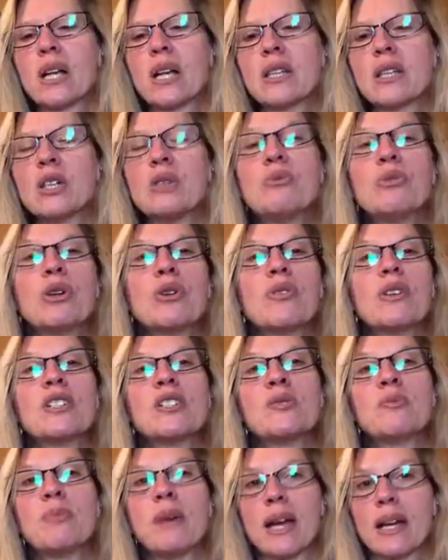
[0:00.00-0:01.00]
little more
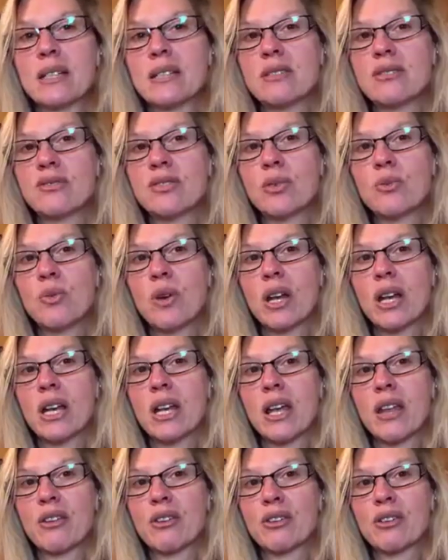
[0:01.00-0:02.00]
respect from one
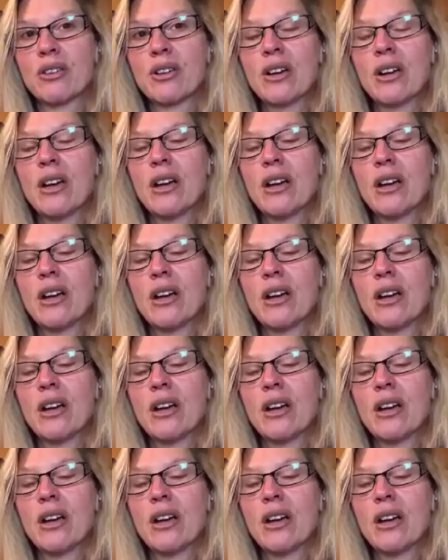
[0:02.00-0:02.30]
another.